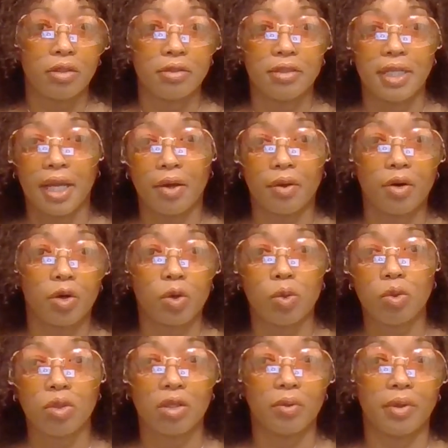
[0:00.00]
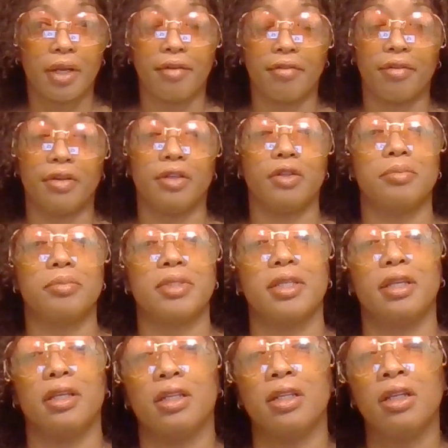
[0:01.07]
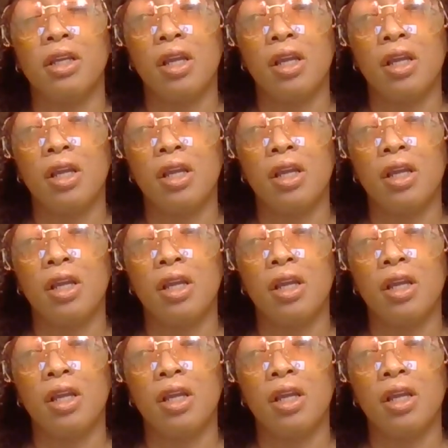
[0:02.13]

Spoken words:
down or cool or whatever. You know what I'm saying?